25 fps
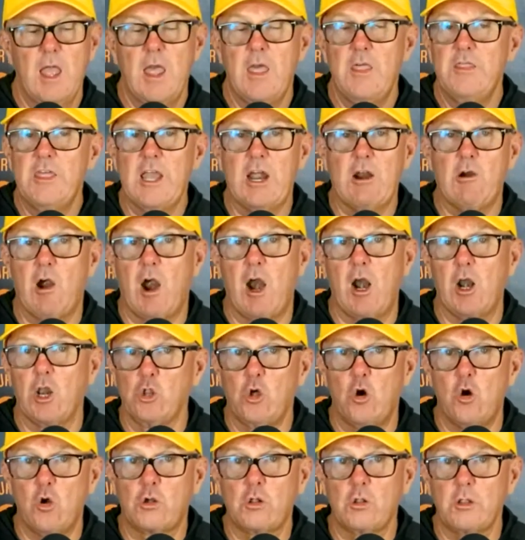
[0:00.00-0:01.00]
there are
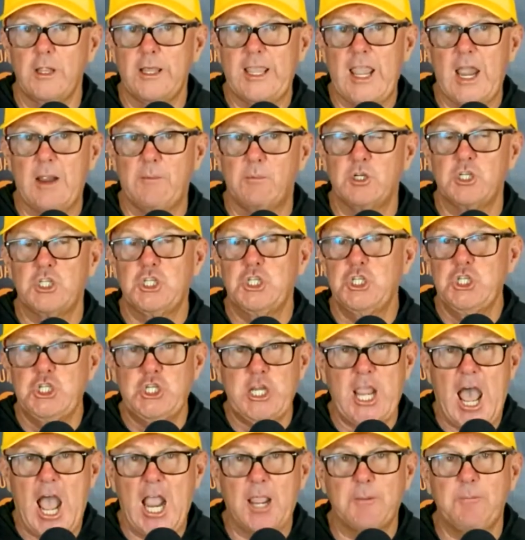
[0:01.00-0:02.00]
local hammers
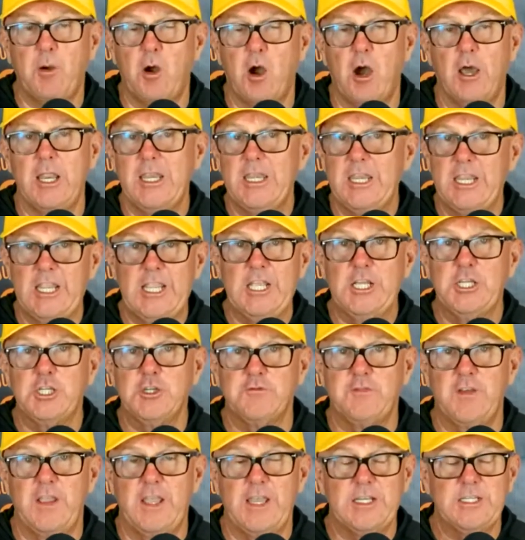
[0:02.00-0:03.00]
jackpotting each
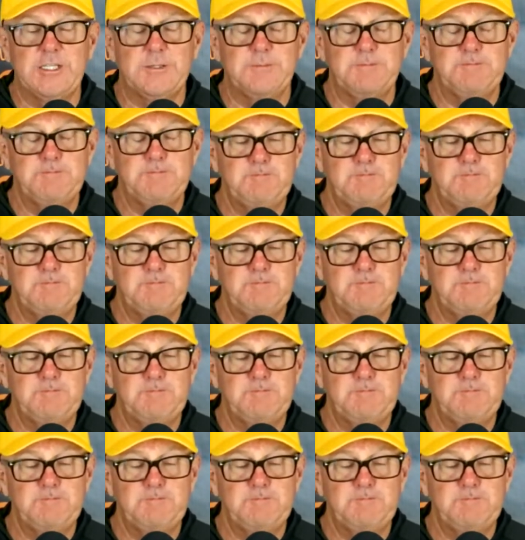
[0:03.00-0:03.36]
event,